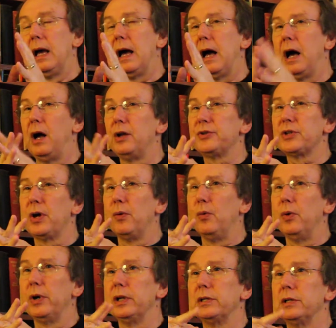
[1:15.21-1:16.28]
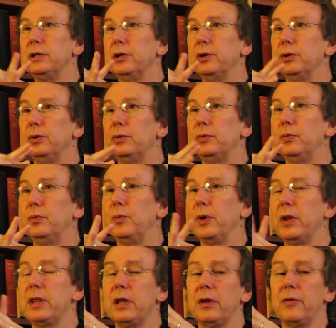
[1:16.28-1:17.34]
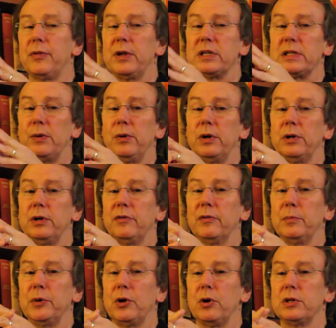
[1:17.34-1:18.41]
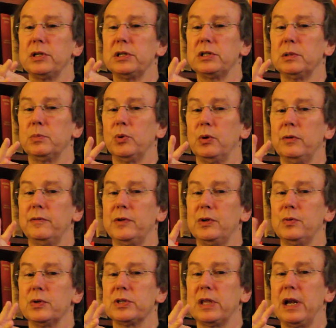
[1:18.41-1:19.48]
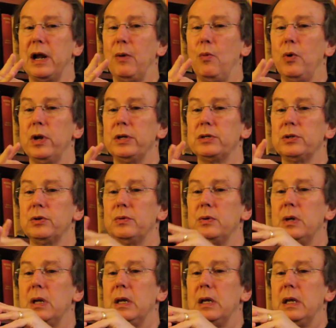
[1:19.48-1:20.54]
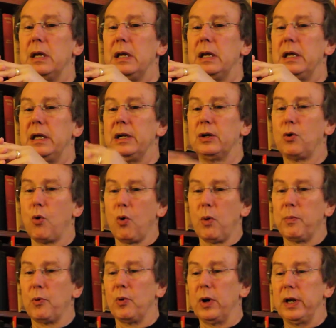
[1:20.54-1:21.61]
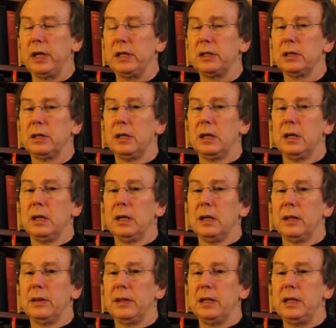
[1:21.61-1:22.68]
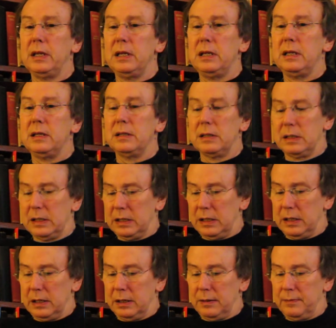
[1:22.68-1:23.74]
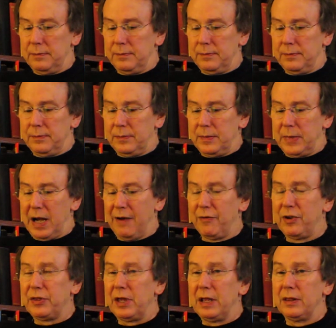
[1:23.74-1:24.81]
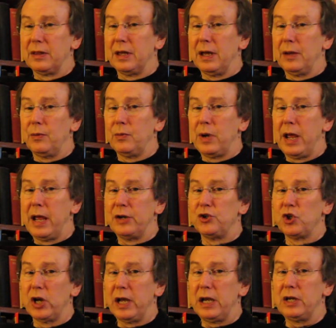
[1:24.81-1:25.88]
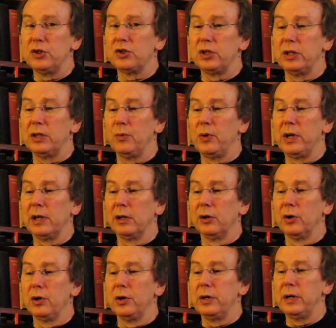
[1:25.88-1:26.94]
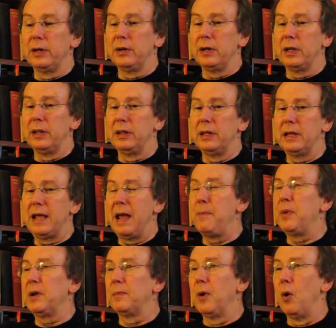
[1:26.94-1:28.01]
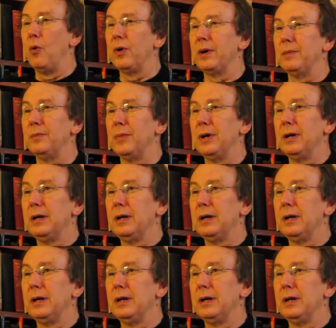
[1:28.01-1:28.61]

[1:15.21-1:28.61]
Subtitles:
I also wanted to do, one of the other things I wanted to do from an artistic point of view was that I wanted to incorporate the everything that had changed and that we had learned in the epic poem